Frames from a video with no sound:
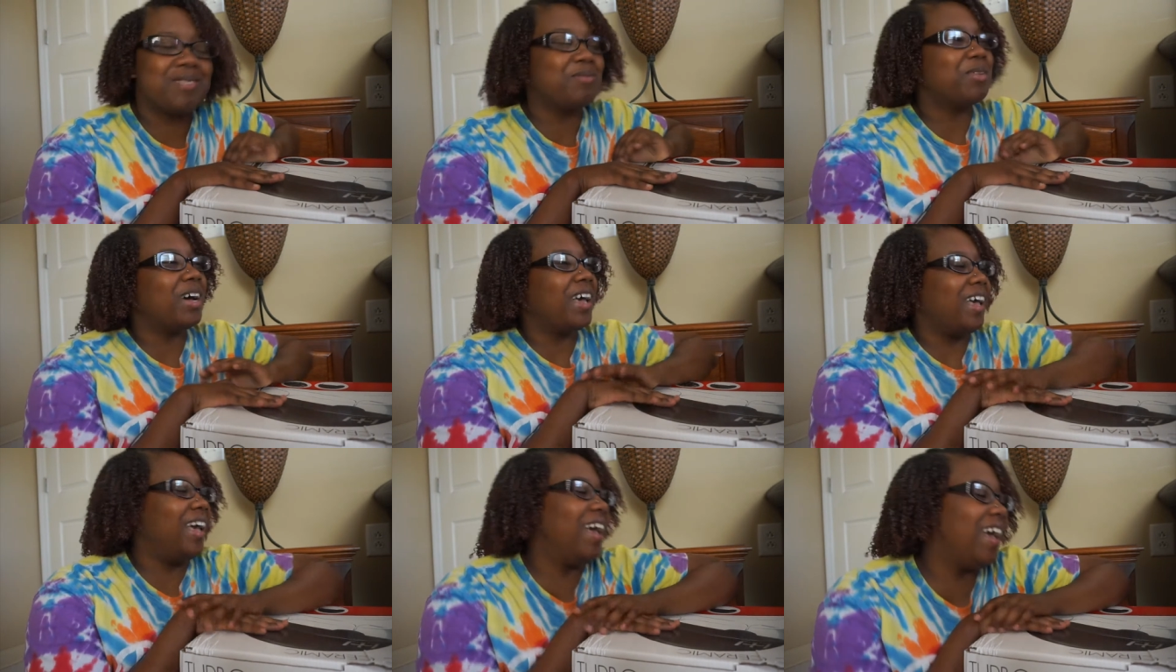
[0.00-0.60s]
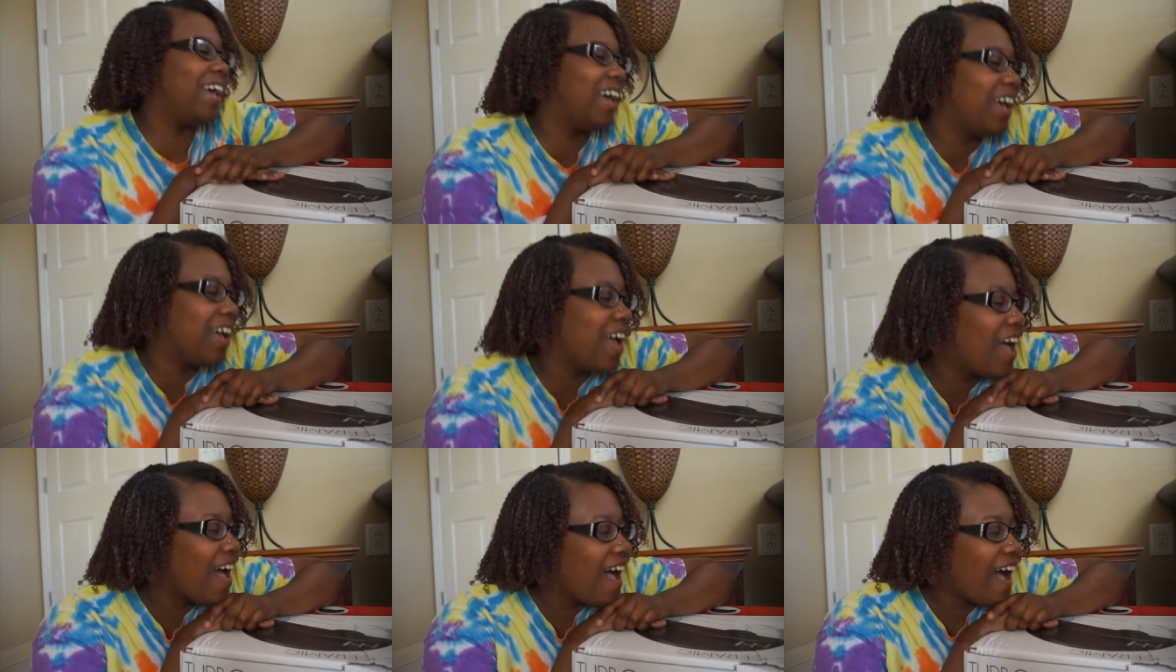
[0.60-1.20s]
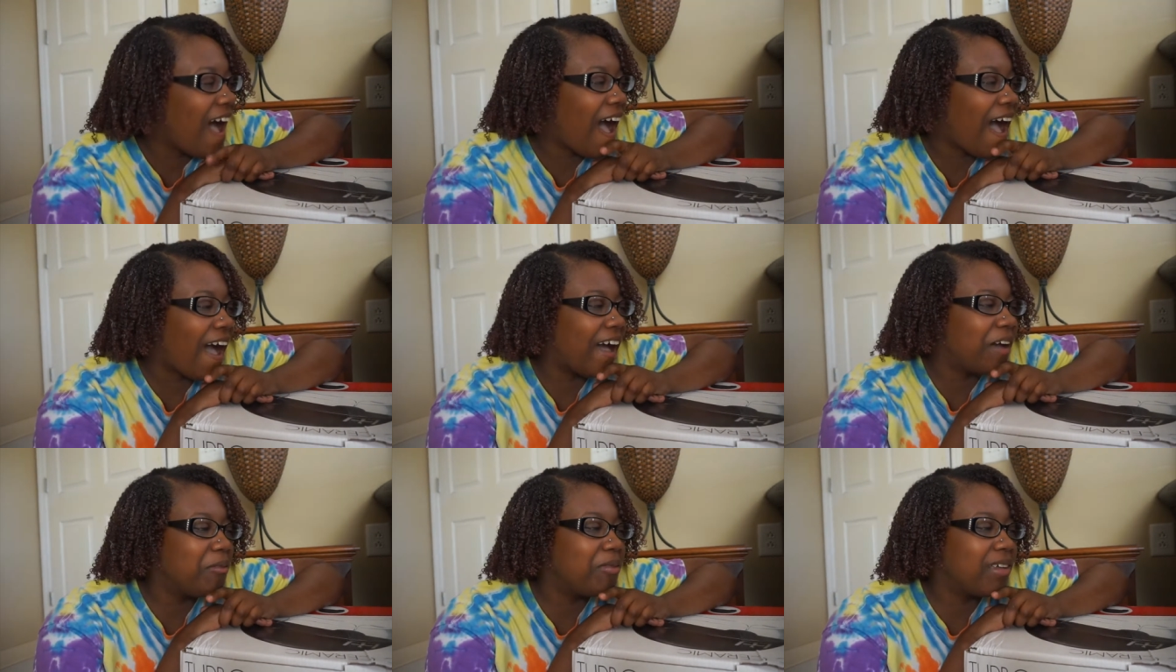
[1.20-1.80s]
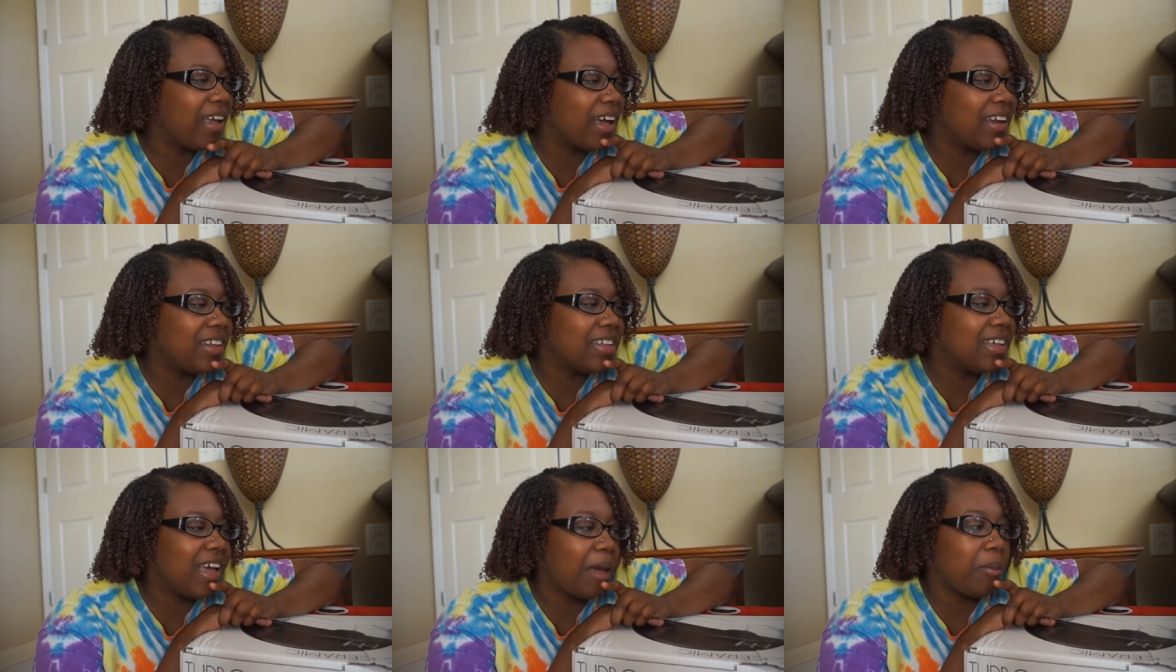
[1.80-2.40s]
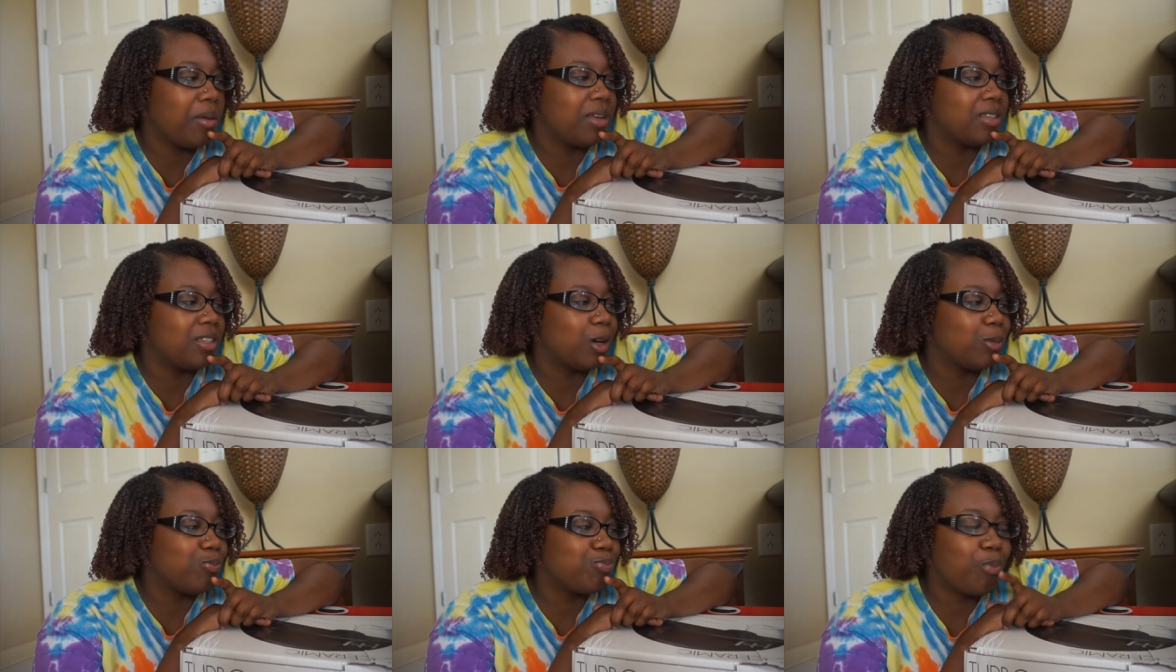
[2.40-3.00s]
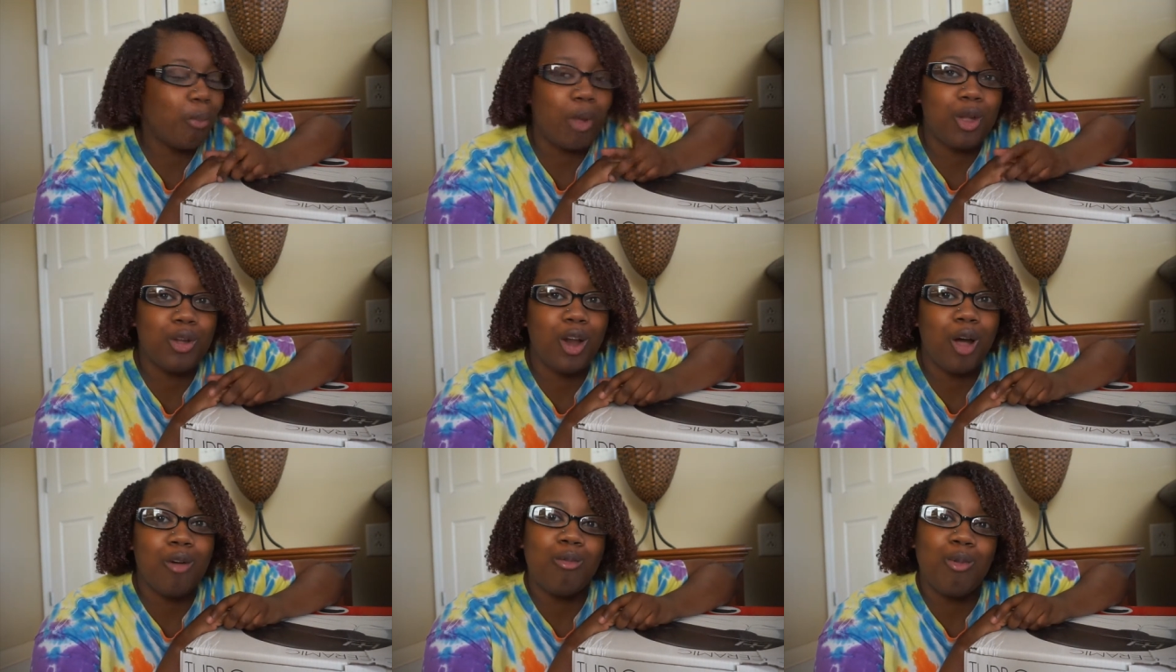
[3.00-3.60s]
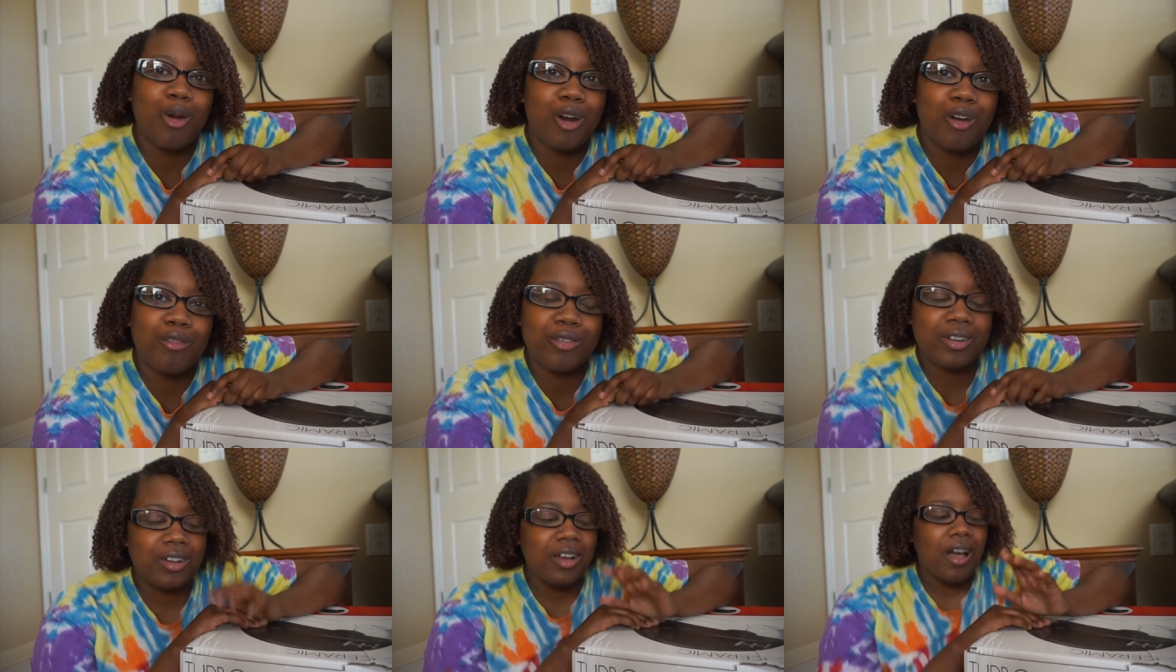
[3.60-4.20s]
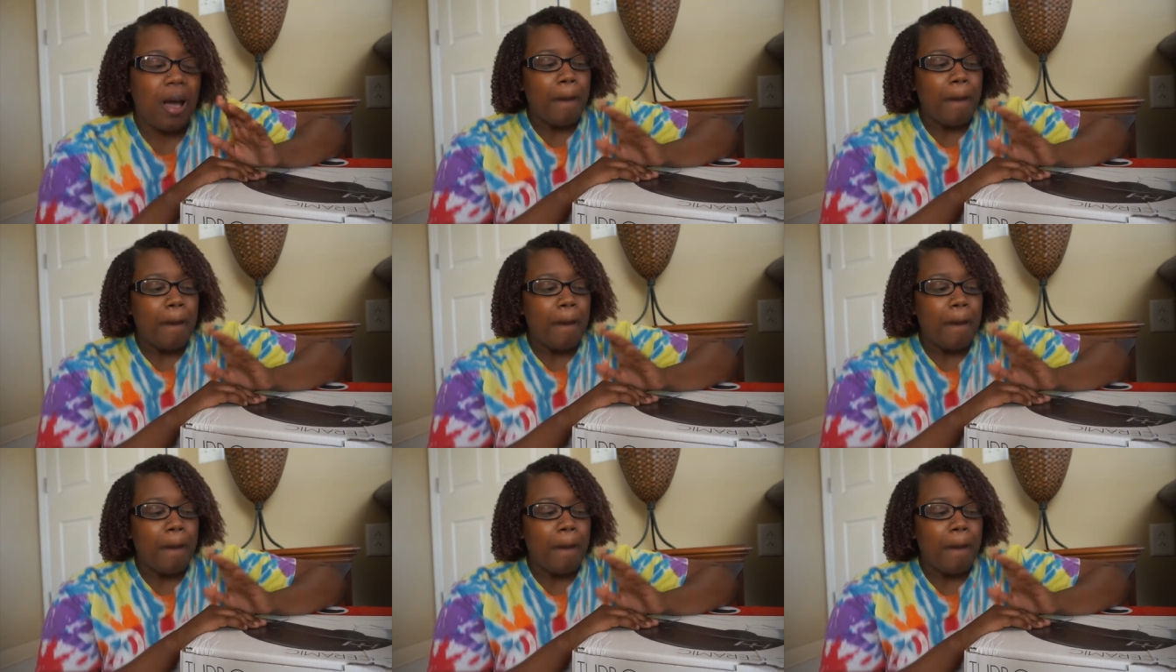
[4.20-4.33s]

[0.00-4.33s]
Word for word: but i'm kind of happy so you know whatever